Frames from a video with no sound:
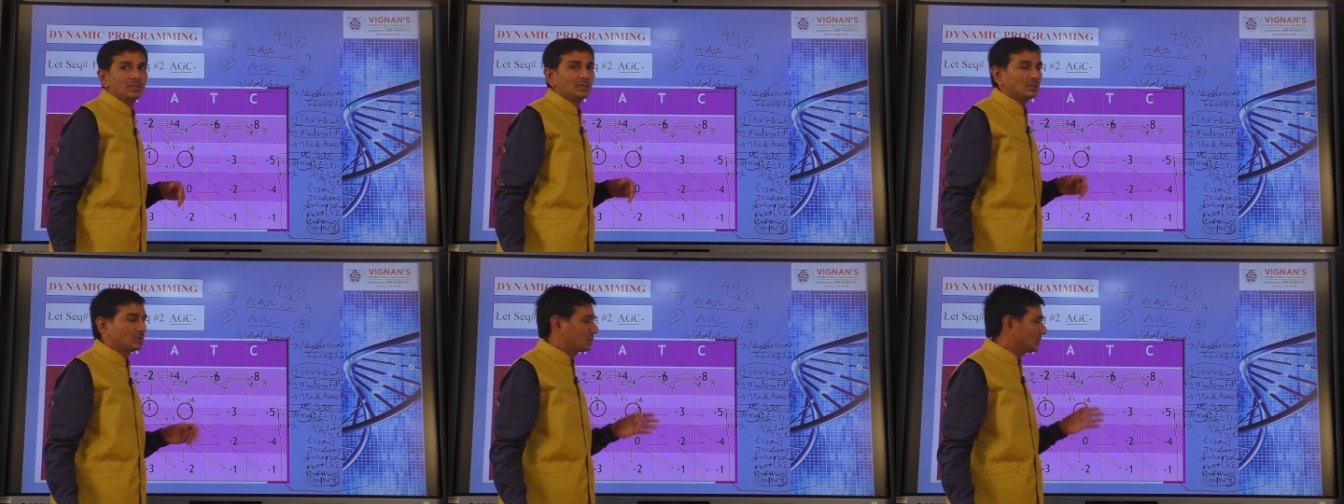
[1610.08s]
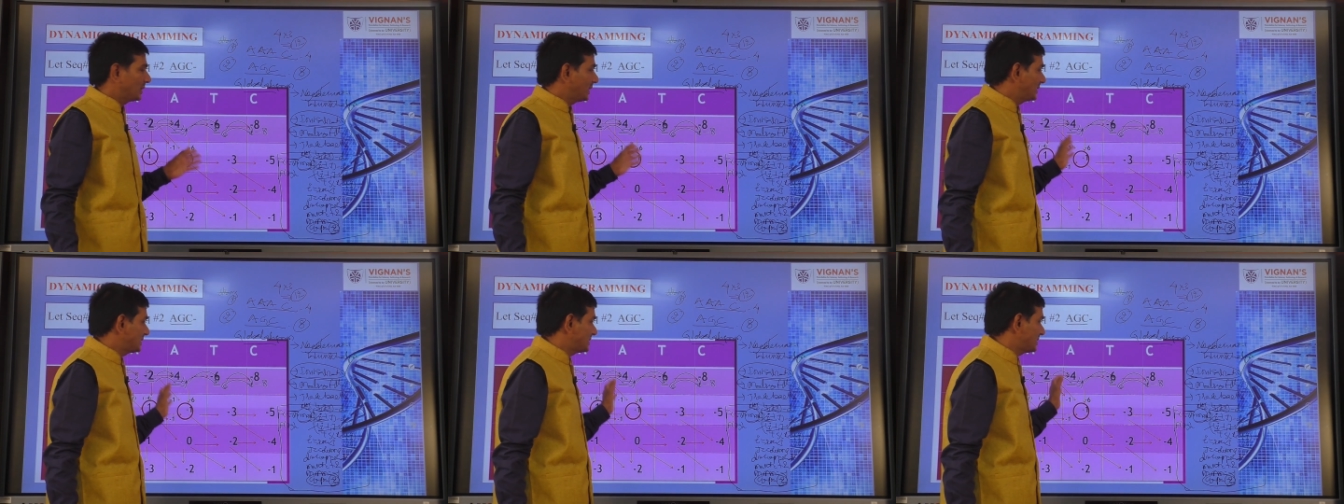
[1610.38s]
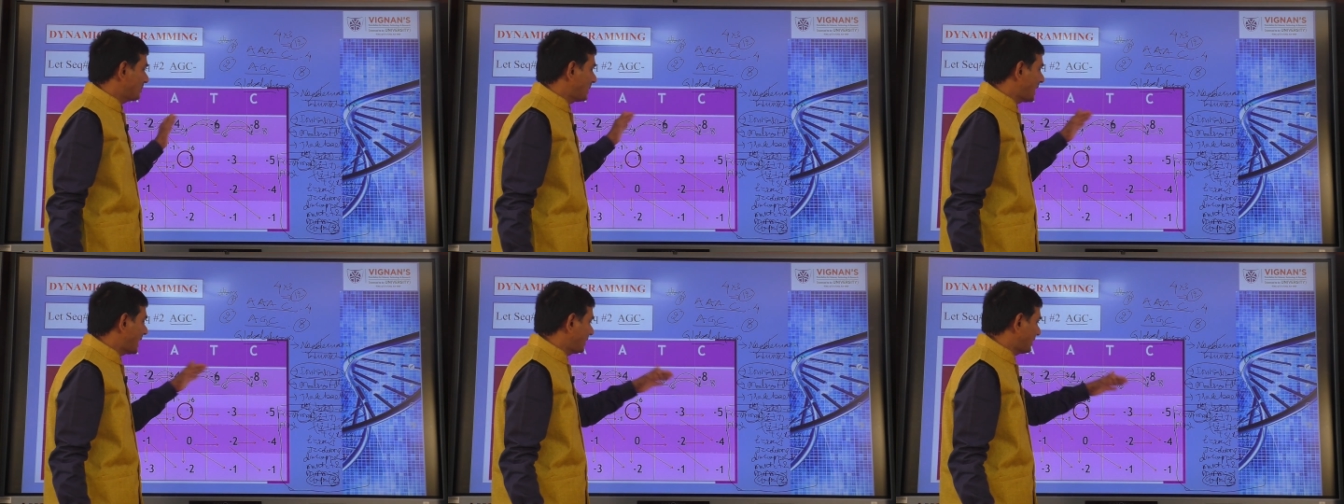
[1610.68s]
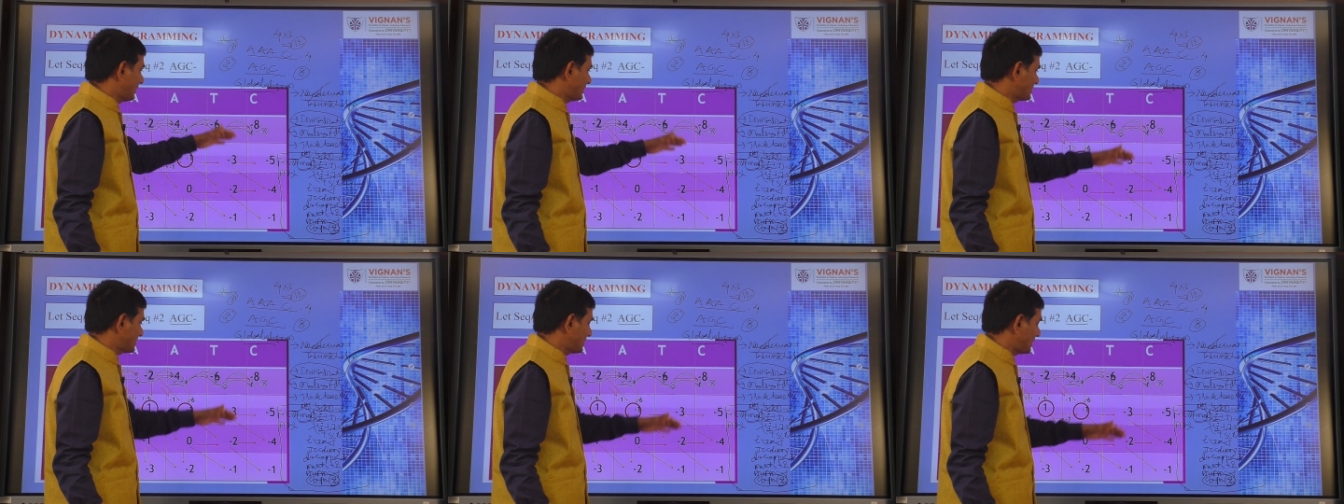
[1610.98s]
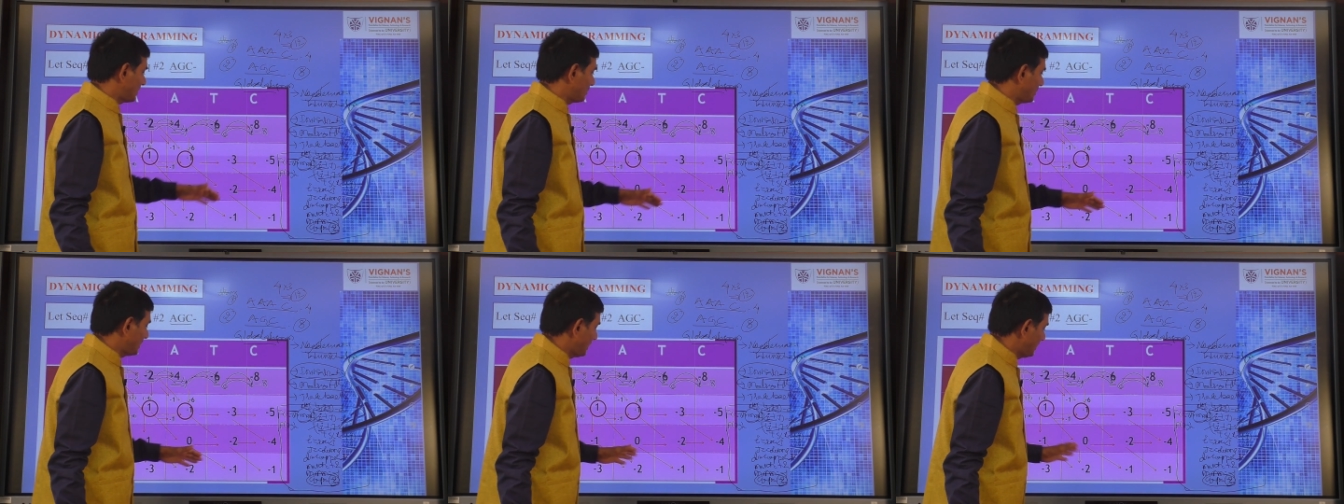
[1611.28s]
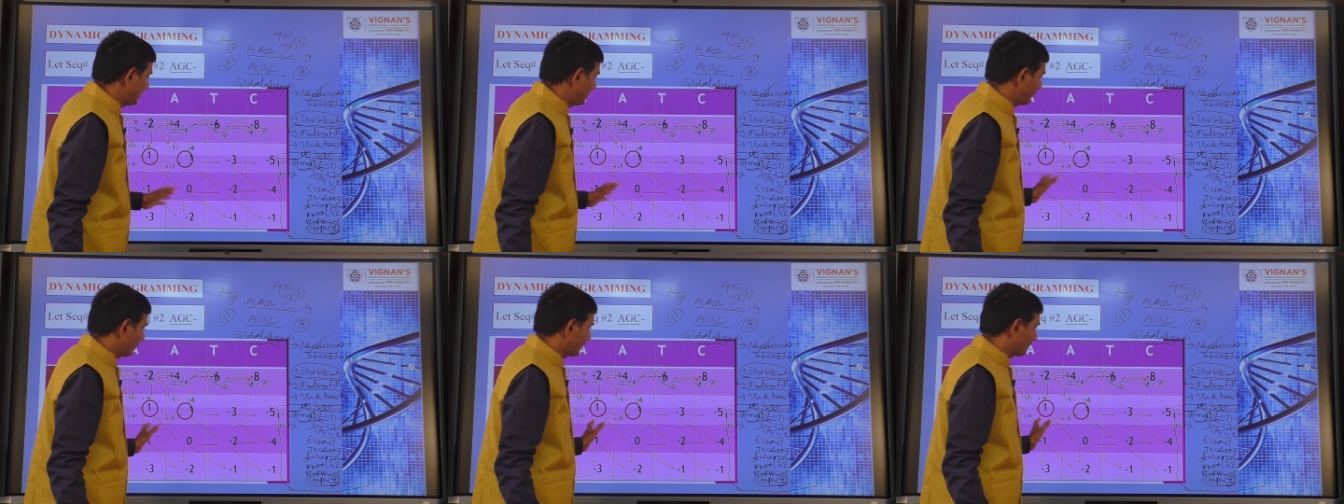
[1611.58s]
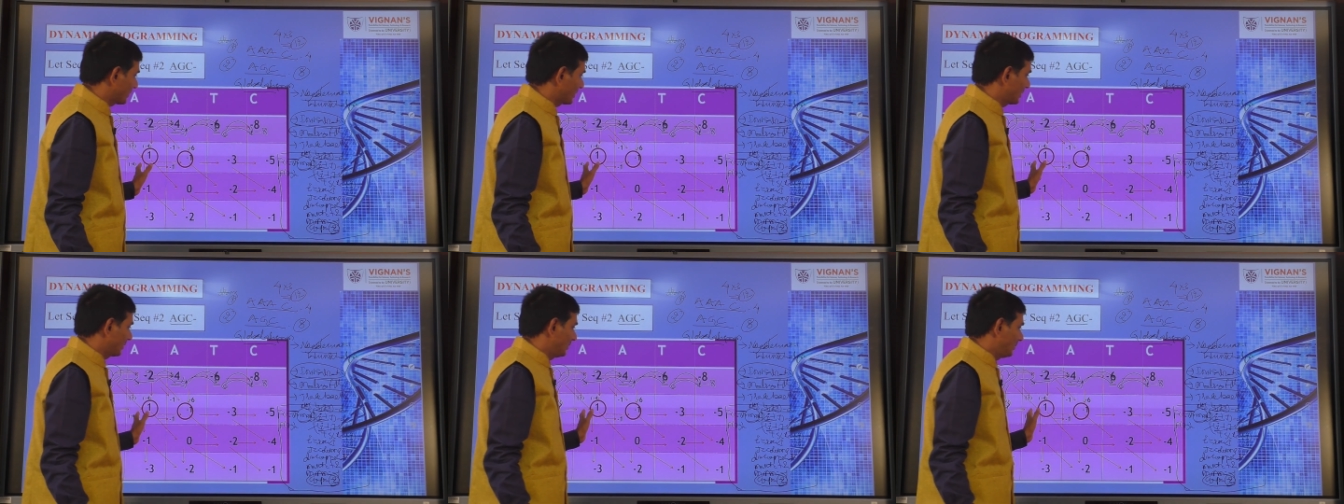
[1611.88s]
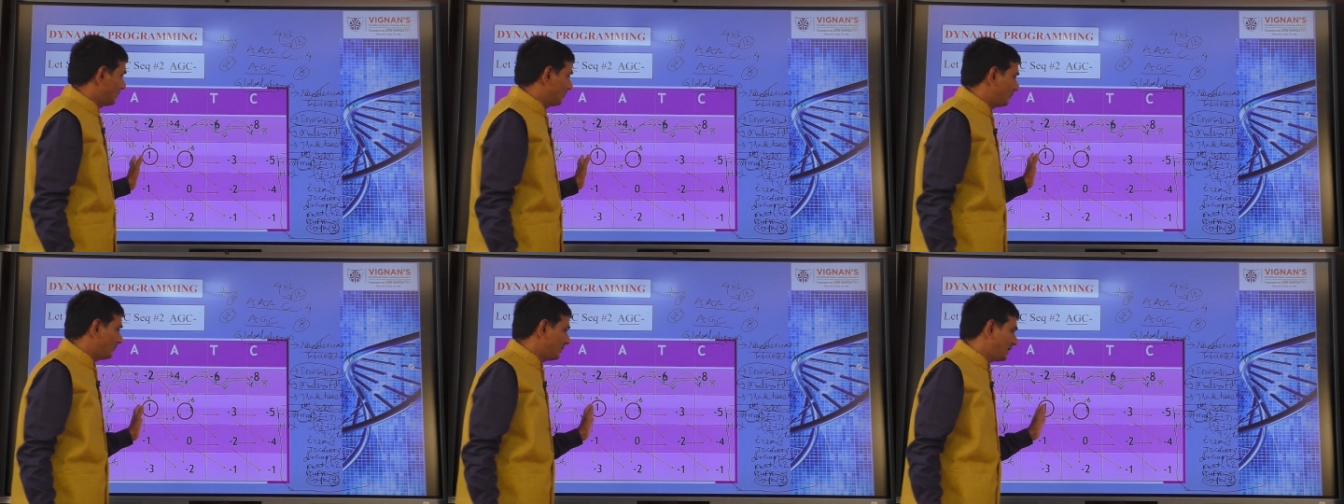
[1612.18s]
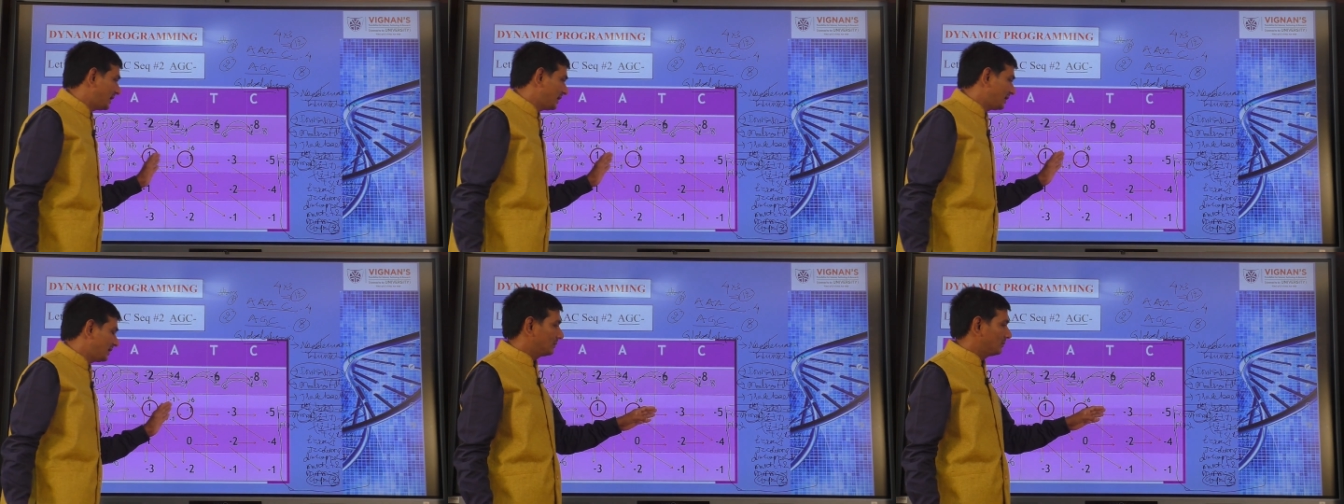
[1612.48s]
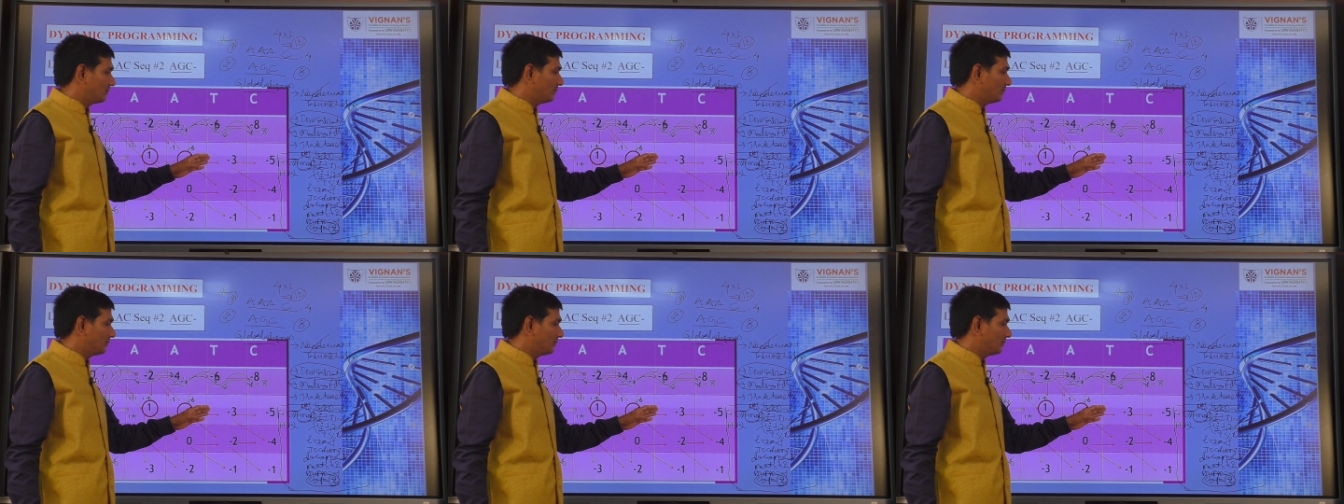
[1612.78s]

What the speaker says: So, it is a matrix table where